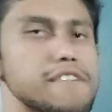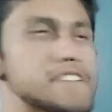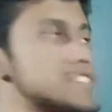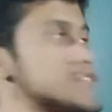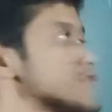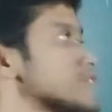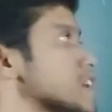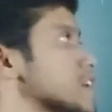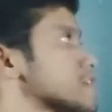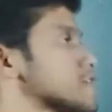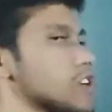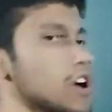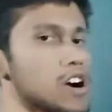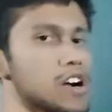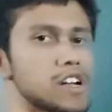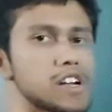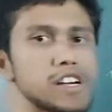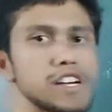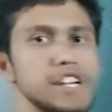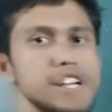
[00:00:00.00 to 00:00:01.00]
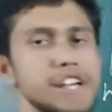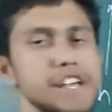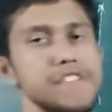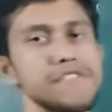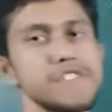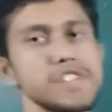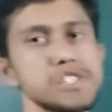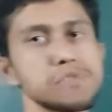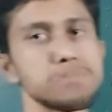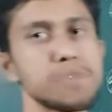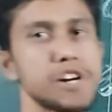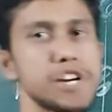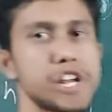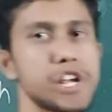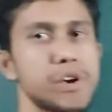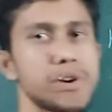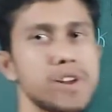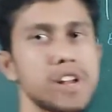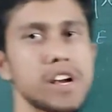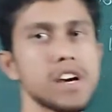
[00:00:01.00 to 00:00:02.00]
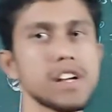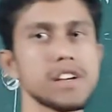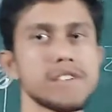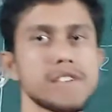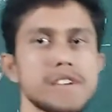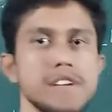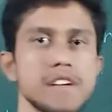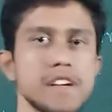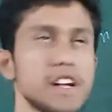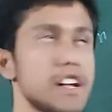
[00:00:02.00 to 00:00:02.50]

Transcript: which we have got in this particular